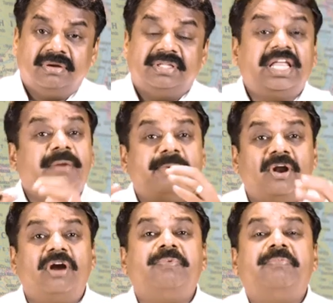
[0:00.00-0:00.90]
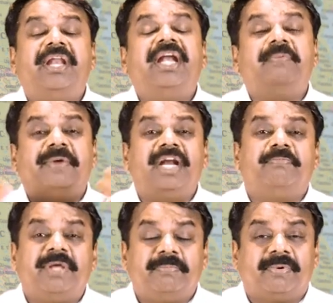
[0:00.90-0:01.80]
There may not be many dependent
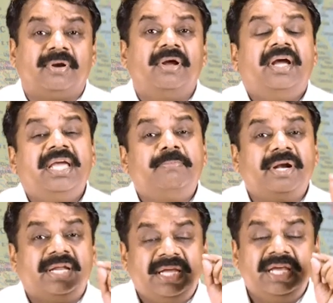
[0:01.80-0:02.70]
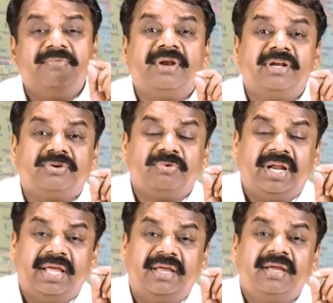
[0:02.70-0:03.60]
people, but even
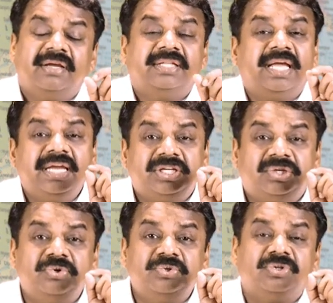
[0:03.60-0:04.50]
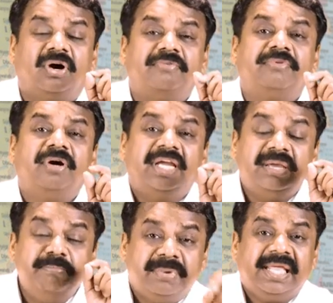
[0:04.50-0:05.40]
today, the issues of
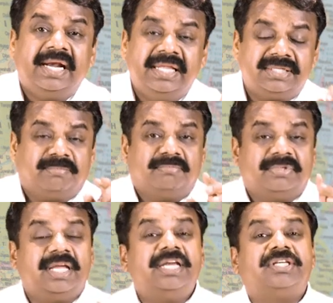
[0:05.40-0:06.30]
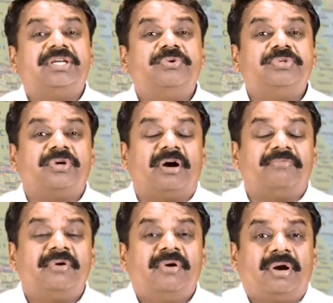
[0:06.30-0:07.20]
imperialism, the issues
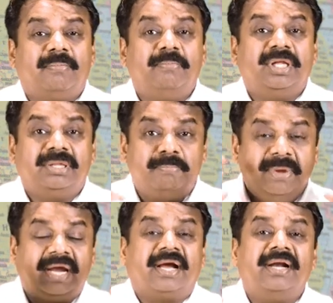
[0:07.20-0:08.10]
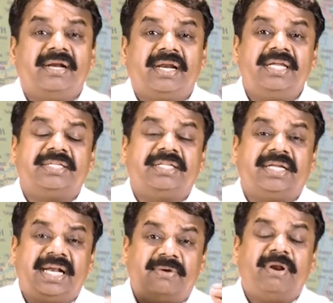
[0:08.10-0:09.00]
of the big countries and the
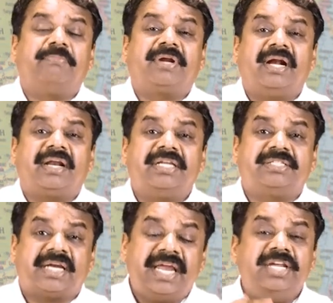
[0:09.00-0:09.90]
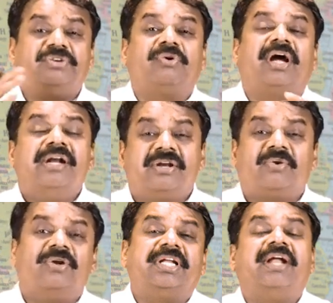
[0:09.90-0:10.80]
developed countries trying to
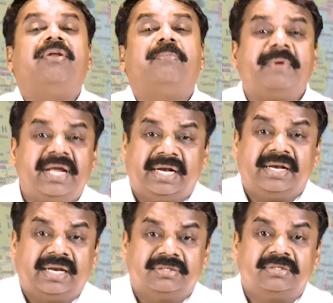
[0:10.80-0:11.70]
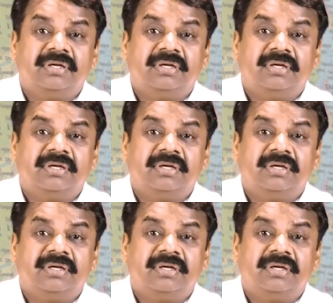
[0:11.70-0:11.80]
control the developing countries,